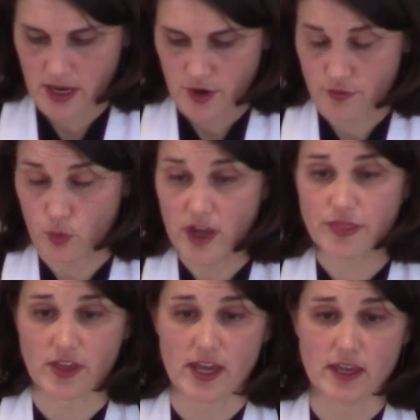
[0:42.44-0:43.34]
For
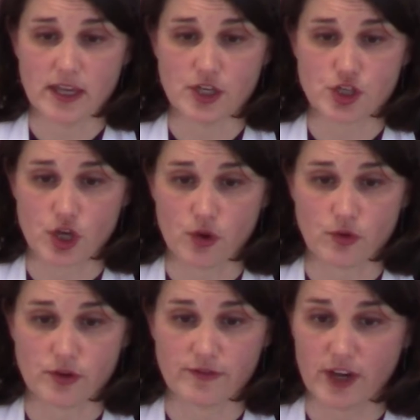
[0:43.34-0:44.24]
one thing, he
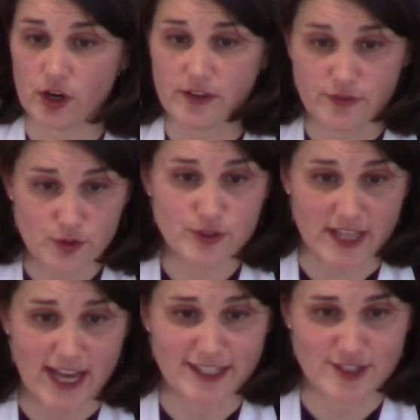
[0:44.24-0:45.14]
showed very few
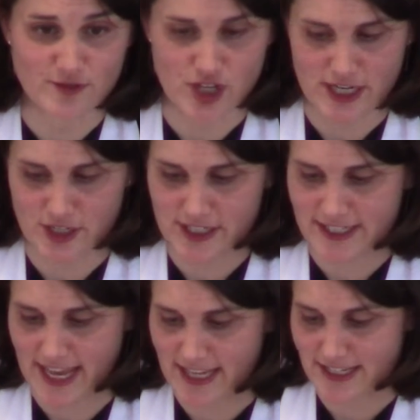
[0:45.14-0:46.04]
signs of
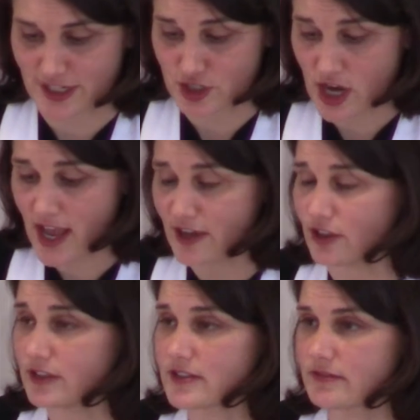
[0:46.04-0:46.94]
genius as a
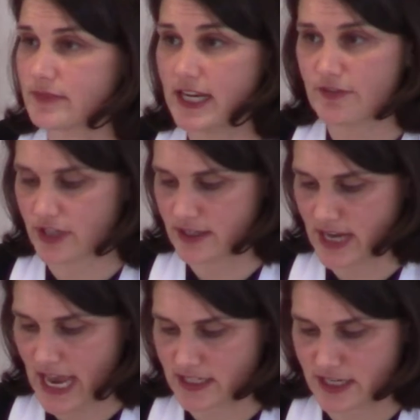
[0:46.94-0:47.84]
child, even
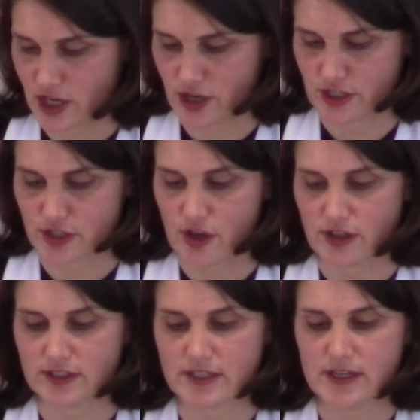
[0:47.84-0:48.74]
as a young
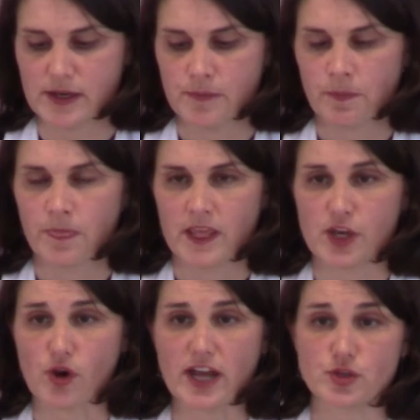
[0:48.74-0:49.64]
adult. He
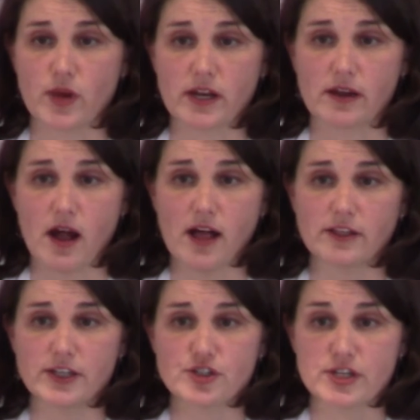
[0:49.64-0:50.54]
graduated
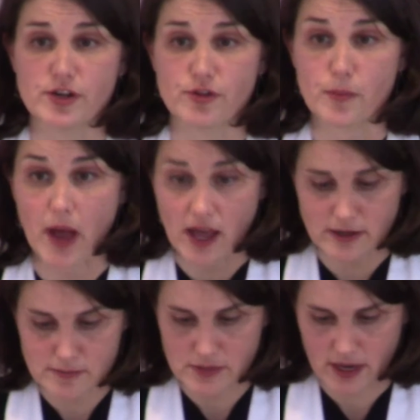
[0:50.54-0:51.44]
college near the
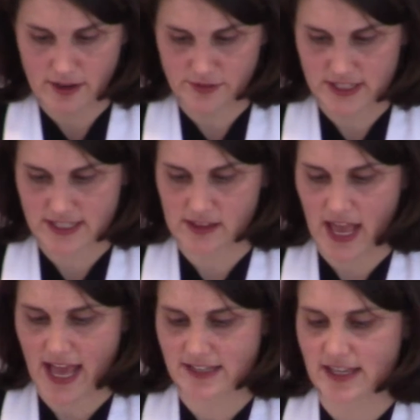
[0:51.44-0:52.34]
bottom of his
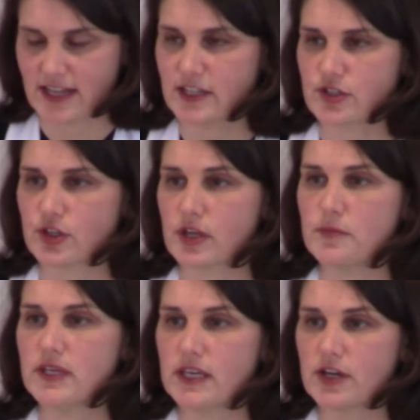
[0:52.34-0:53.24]
class, and it took him
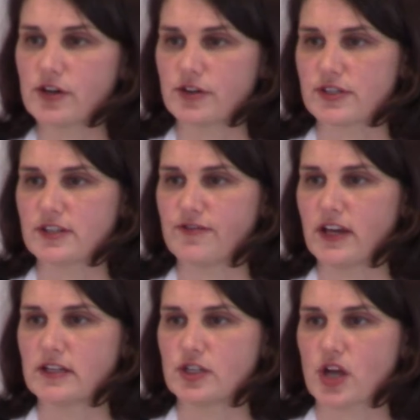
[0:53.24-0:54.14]
years to
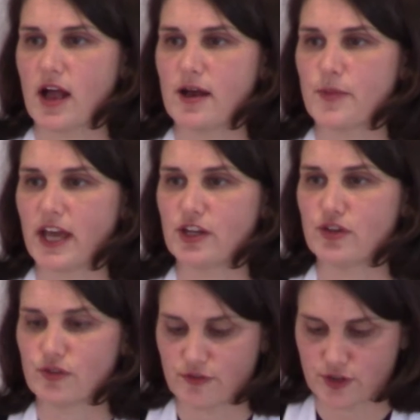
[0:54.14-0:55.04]
find a job at a
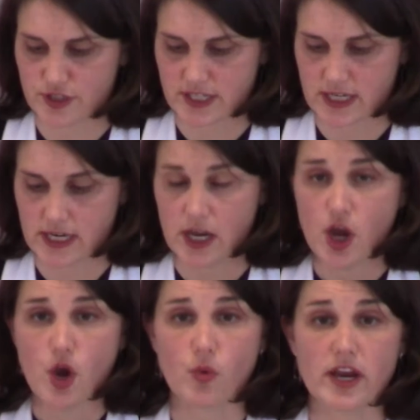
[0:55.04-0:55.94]
university
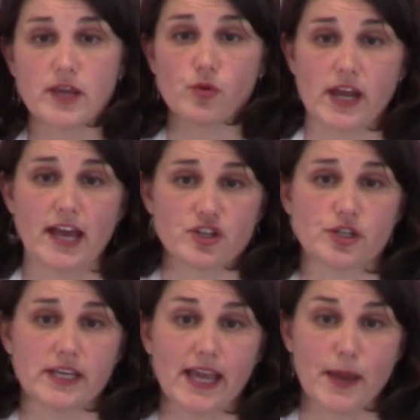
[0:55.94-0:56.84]
where he would
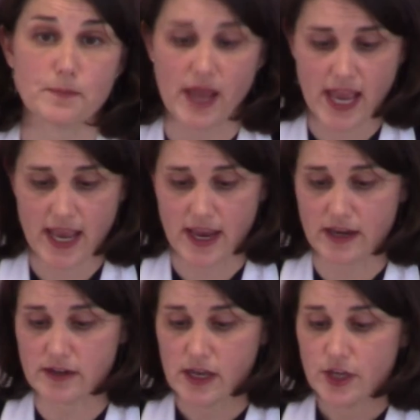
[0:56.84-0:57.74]
actually get
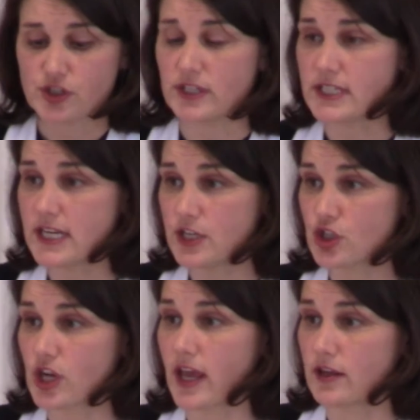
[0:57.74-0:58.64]
paid to
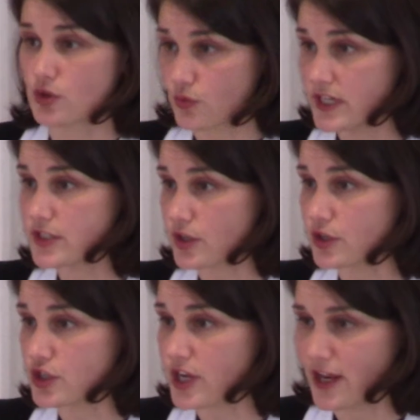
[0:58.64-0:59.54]
teach and
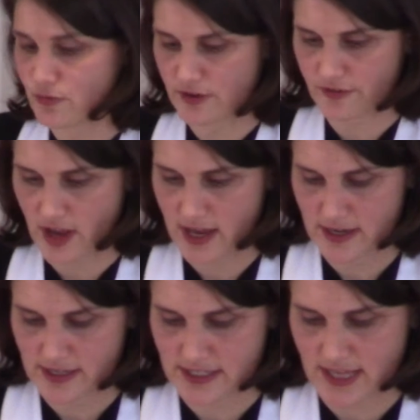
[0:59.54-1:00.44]
research and
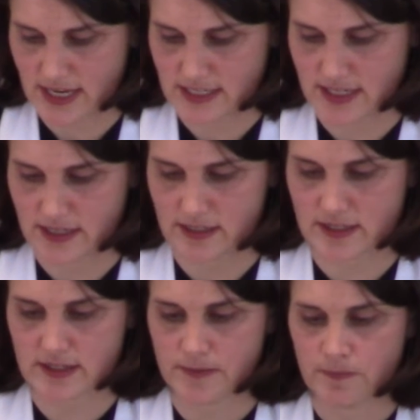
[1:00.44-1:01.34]
refine his
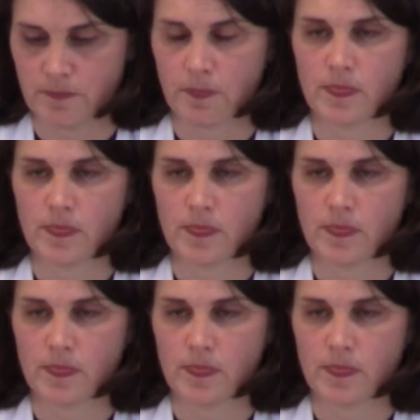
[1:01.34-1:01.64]
ideas.